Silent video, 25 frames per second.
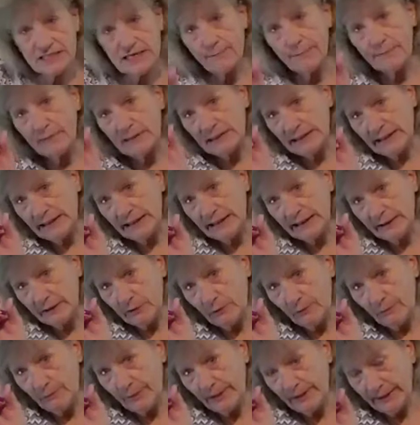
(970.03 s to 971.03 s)
something a
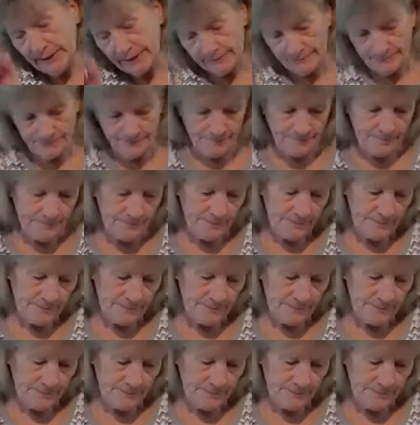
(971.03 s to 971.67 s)
little bit